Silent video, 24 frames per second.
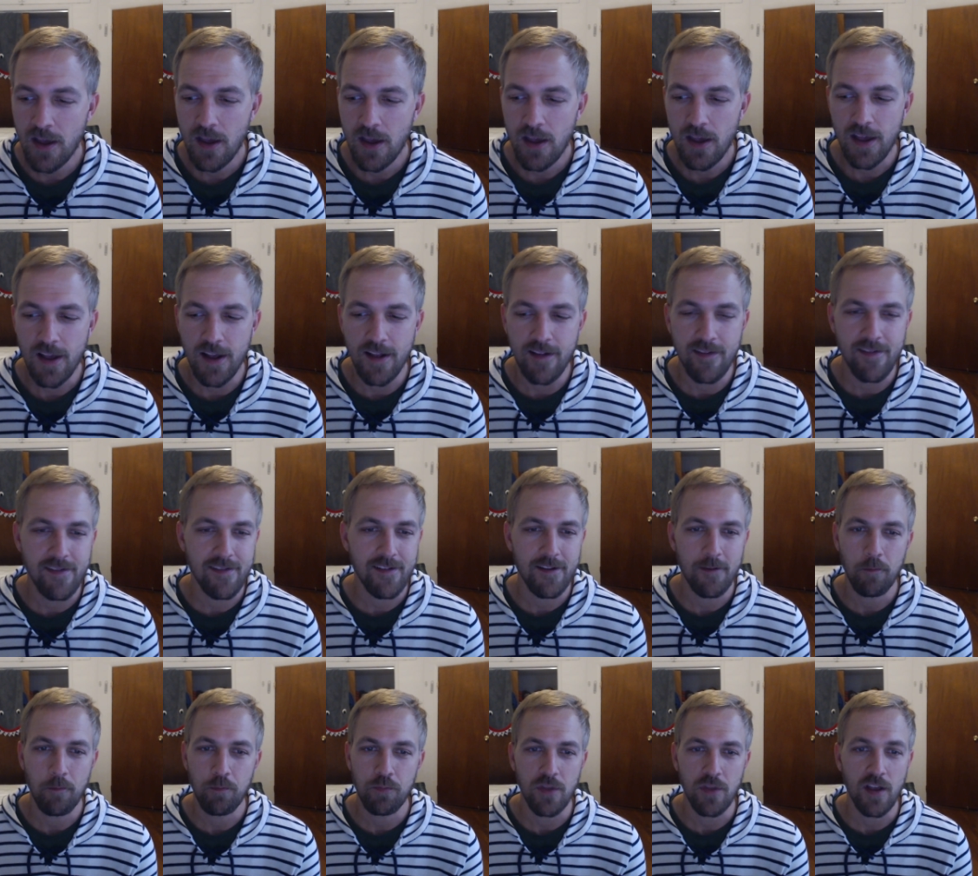
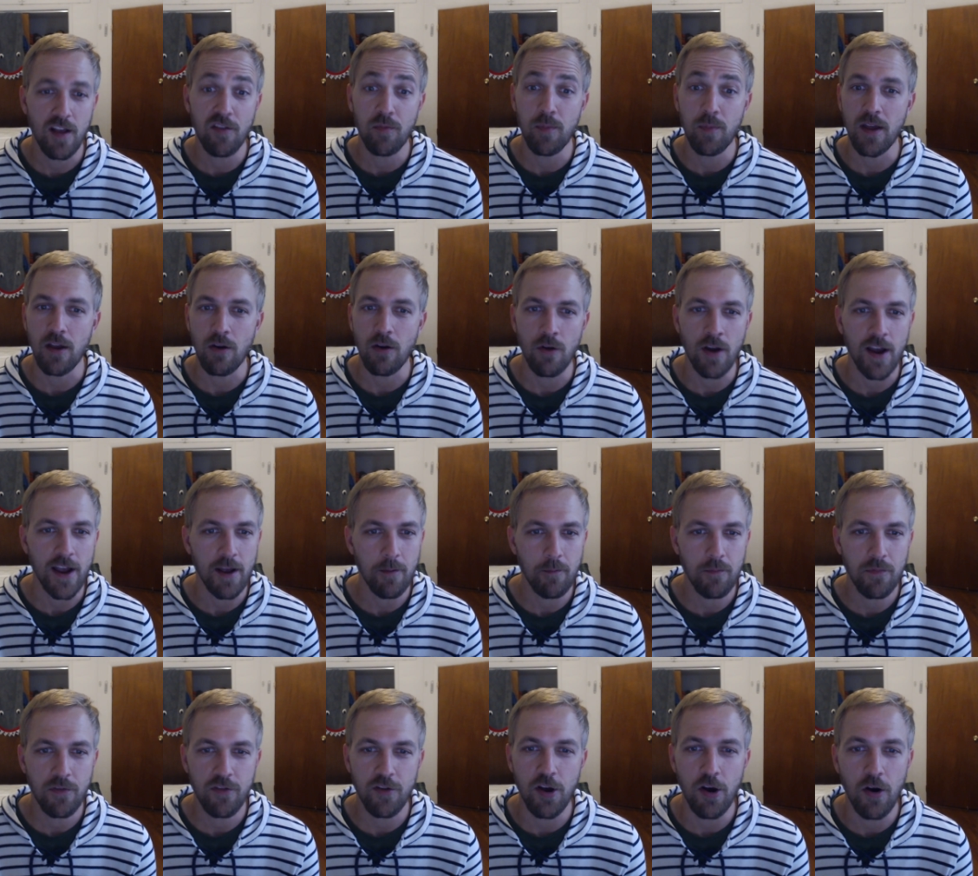It's been
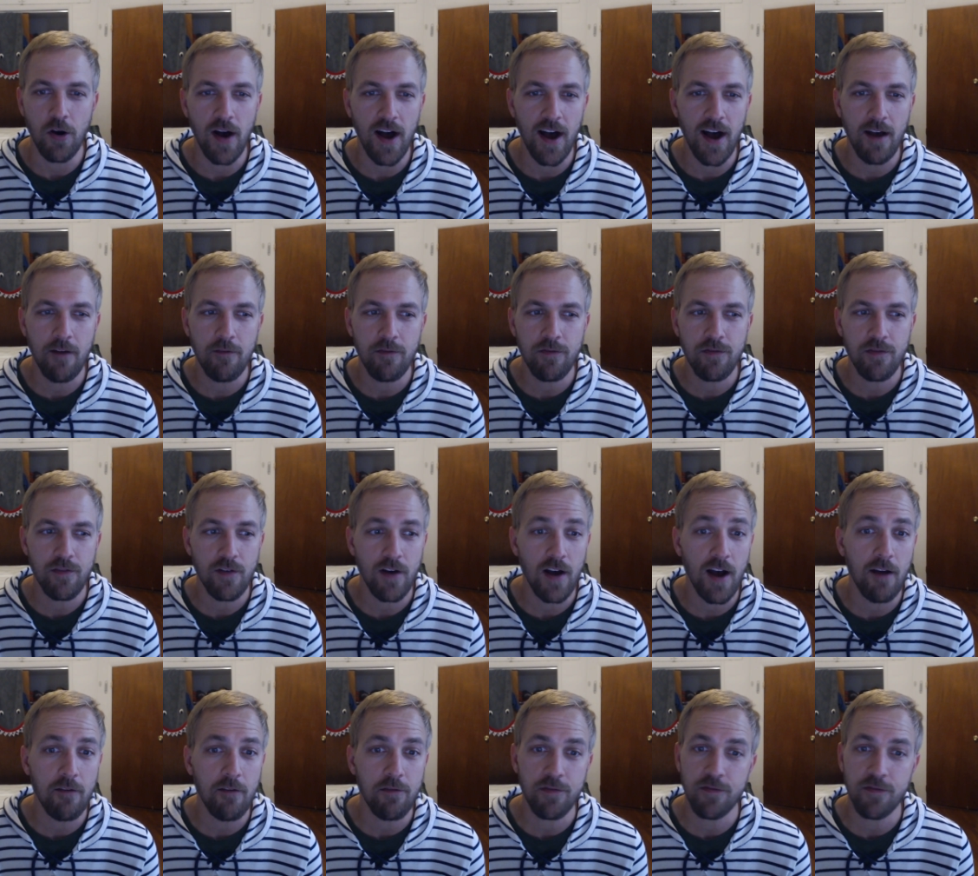great. So
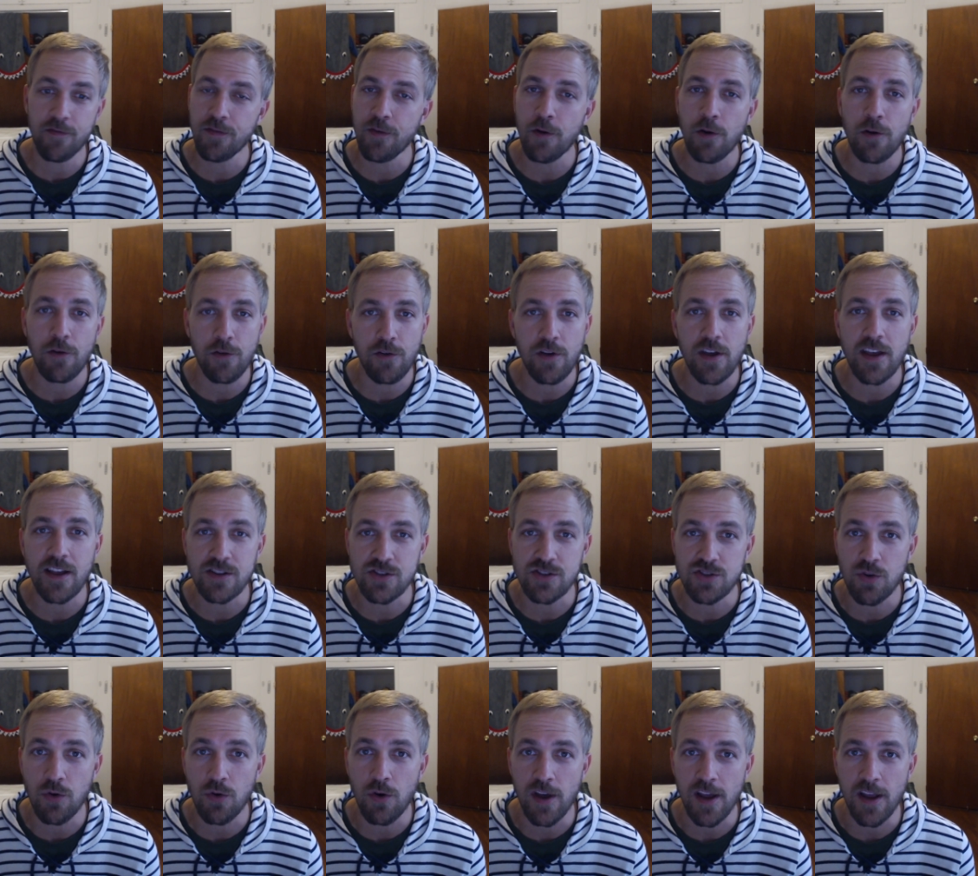I've thoroughly
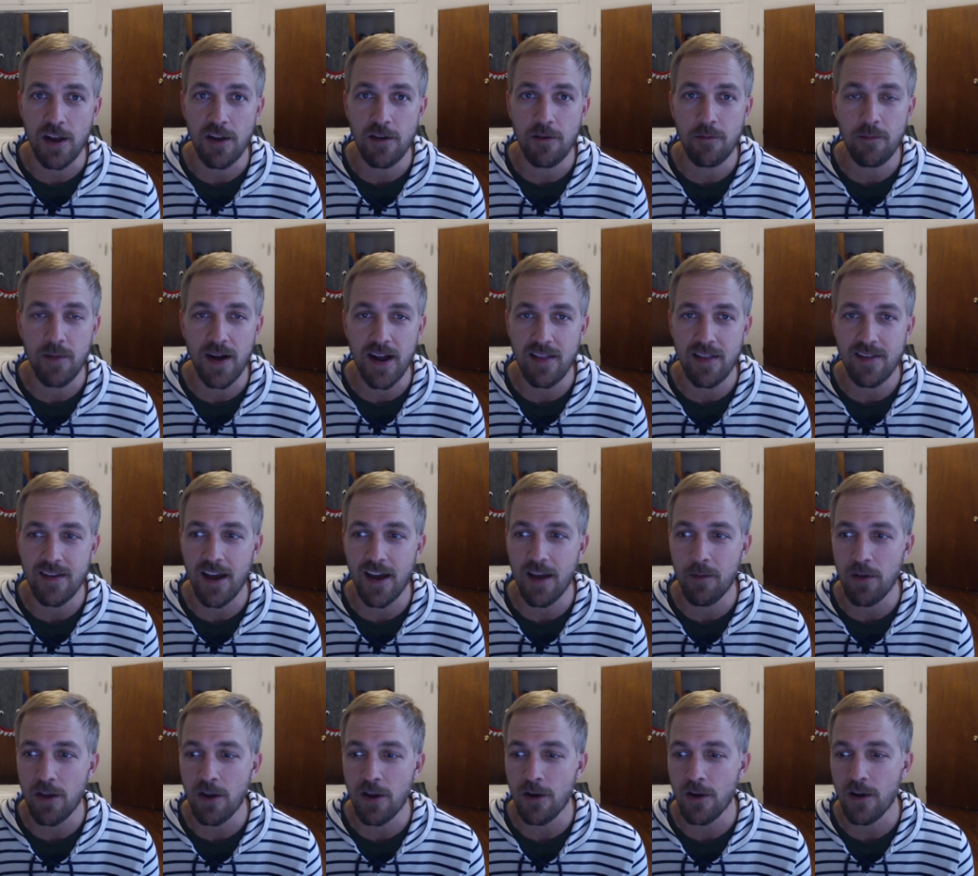enjoyed my
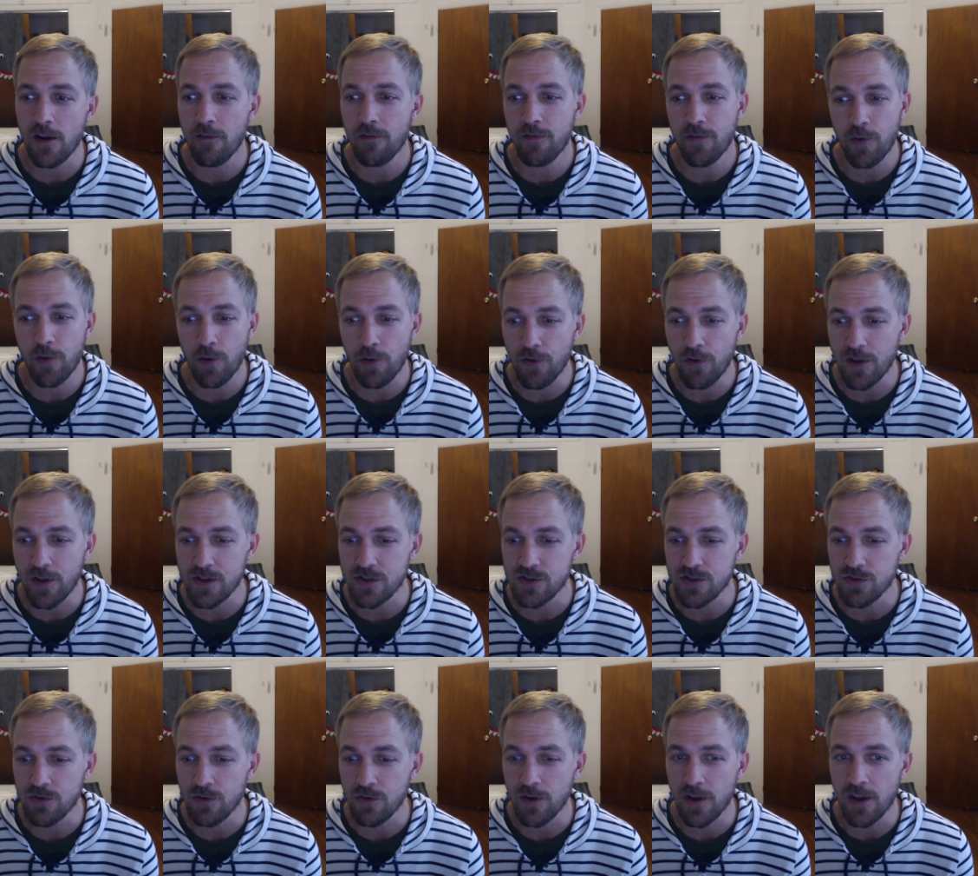time here. I've thoroughly
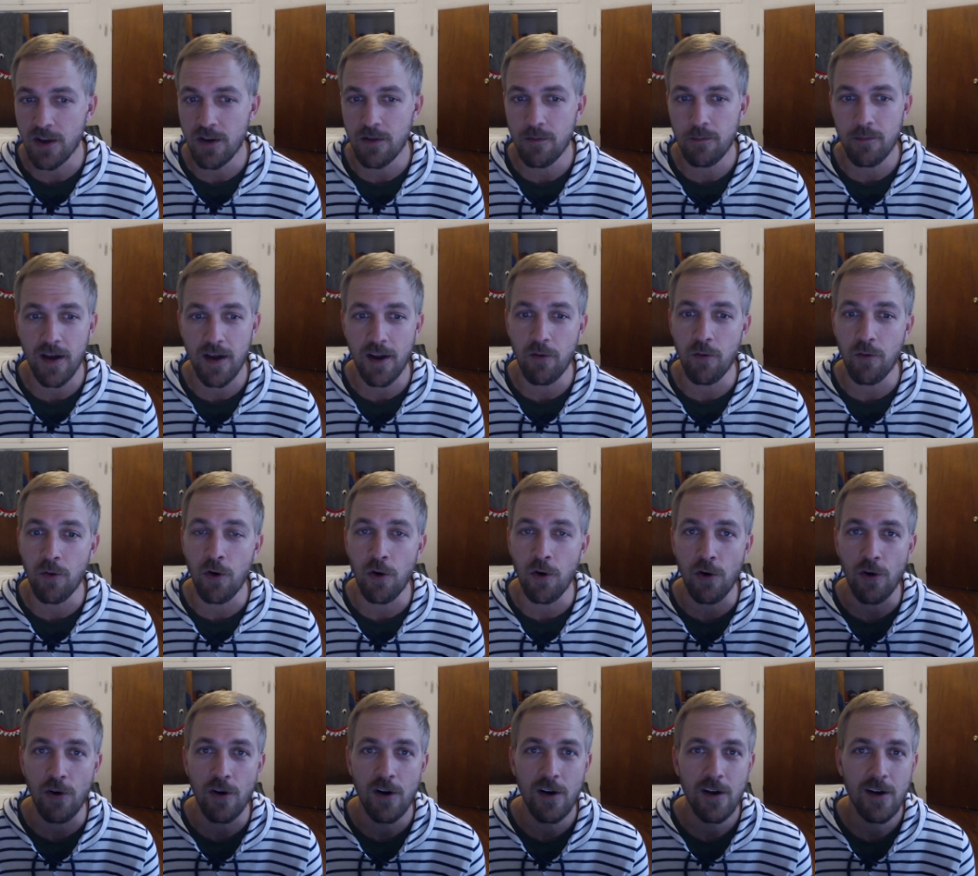enjoyed my
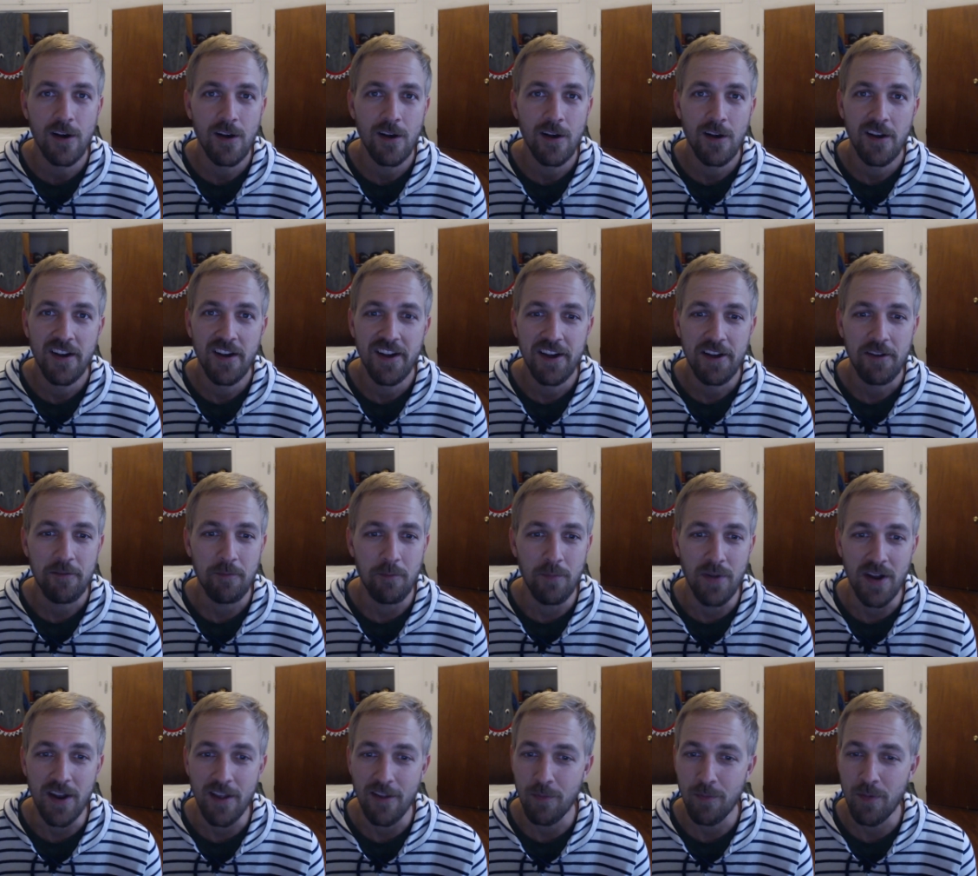role,
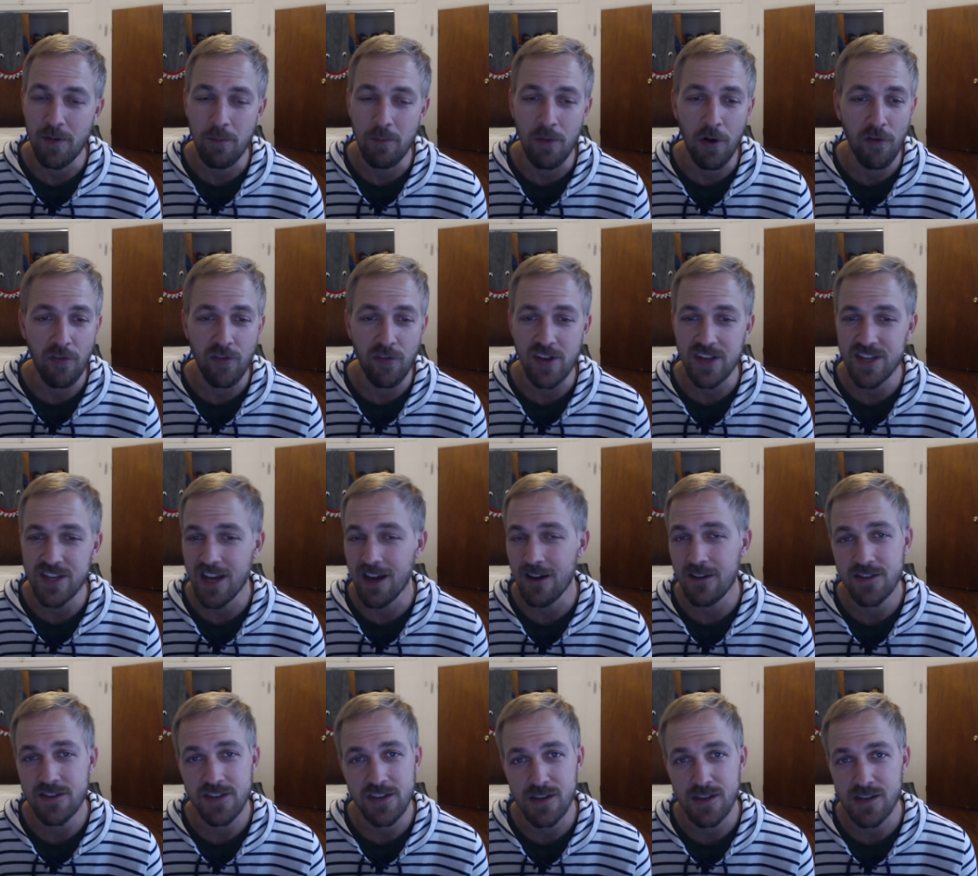but it's been mostly
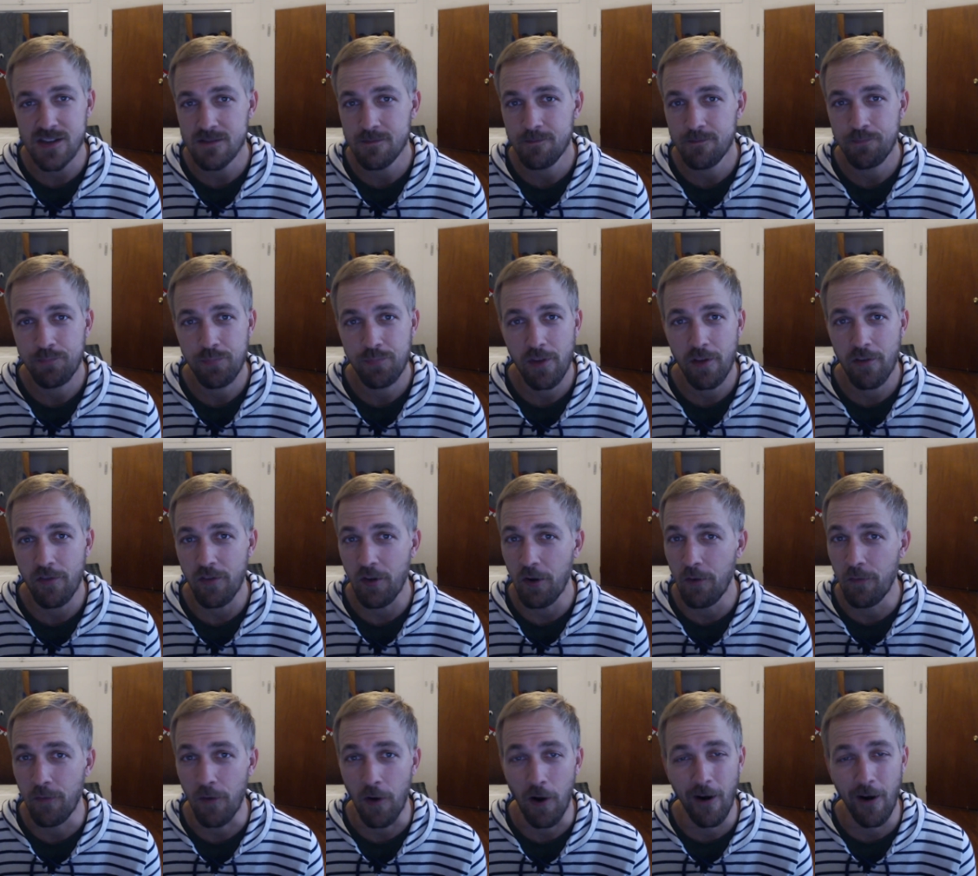challenges so
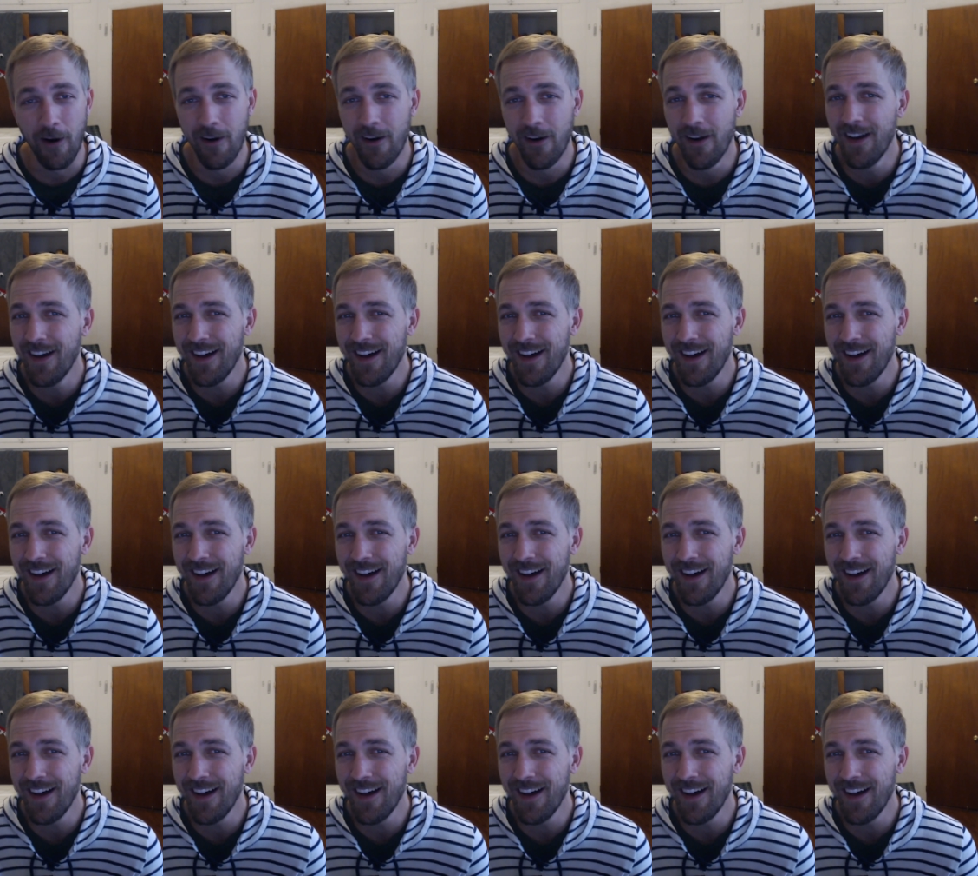far.